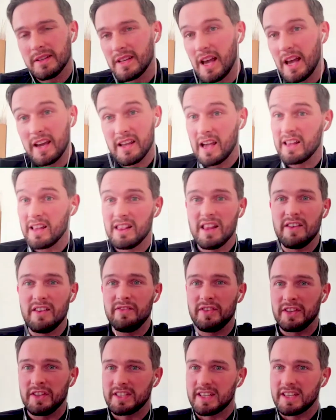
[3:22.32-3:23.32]
I
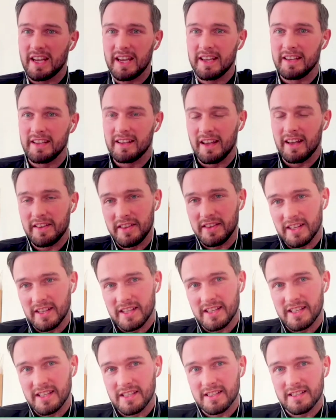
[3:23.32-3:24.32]
love this guy. I
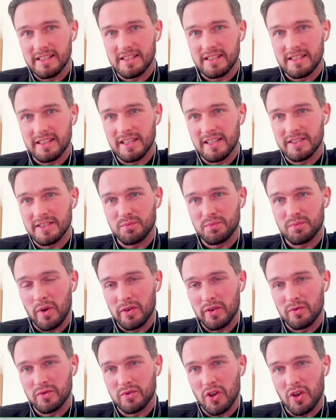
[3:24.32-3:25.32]
think he's
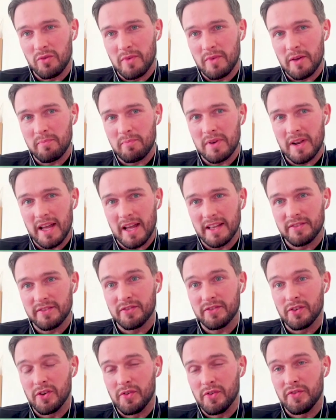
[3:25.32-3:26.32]
one who's on my
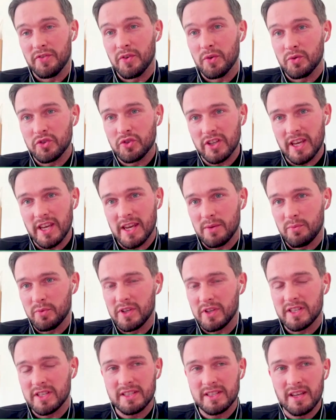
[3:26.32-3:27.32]
plans for future
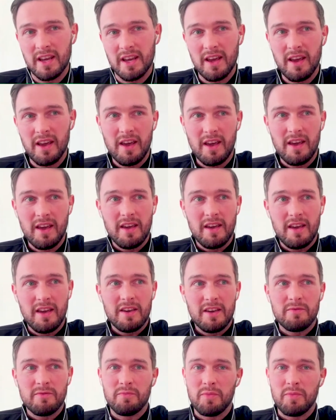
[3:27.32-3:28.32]
game weeks.
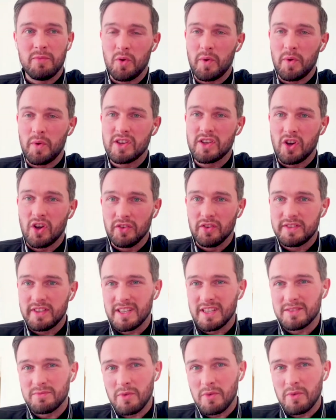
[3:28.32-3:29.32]
But the way
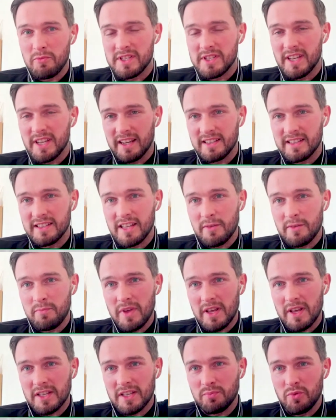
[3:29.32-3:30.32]
Conte's maybe tightened
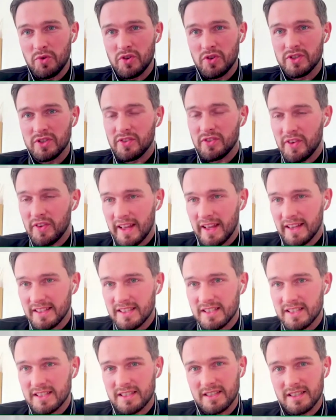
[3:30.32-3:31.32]
up that Spurs
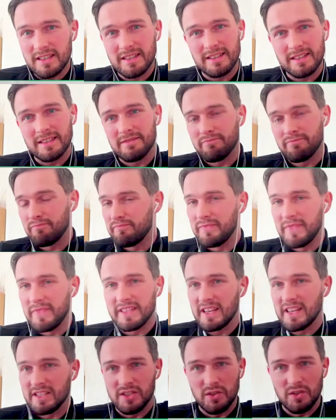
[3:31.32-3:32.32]
defence,
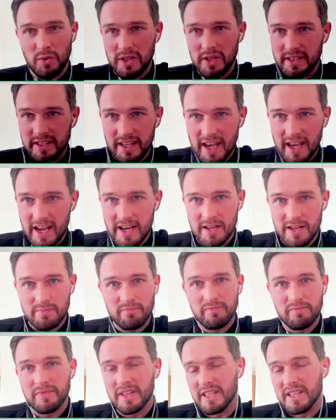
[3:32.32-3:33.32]
this isn't the week to get
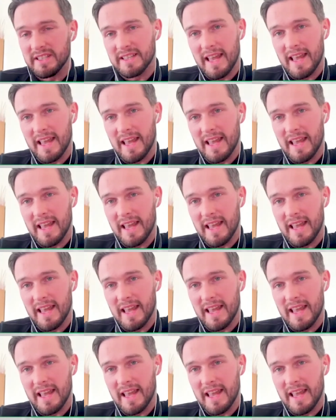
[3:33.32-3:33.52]
him. He's